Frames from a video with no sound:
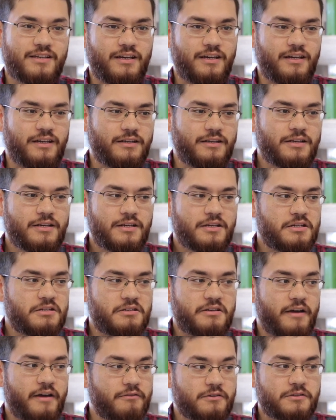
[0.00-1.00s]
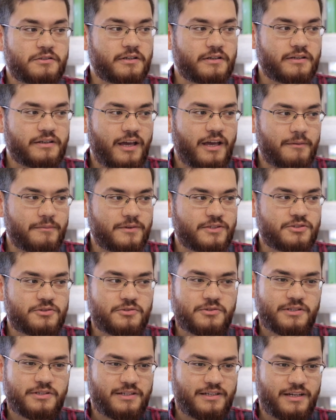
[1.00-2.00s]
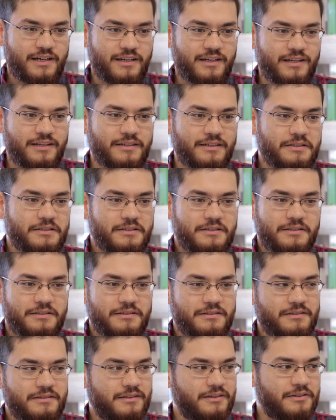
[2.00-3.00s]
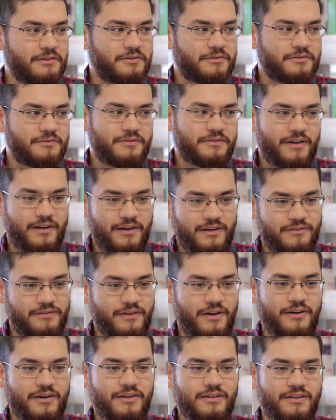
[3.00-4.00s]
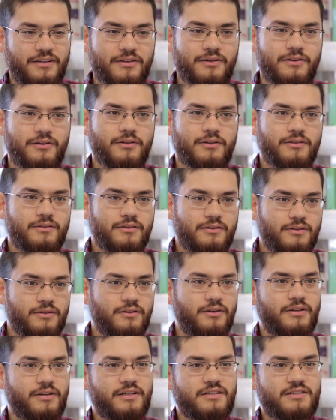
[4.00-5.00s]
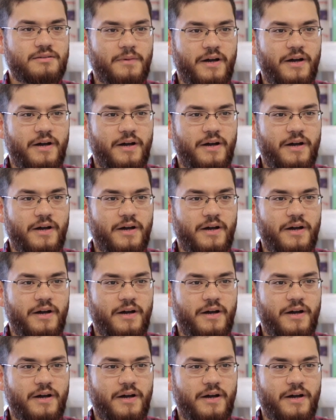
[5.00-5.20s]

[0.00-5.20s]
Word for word: I never took chemistry. I, you know, very, very little look into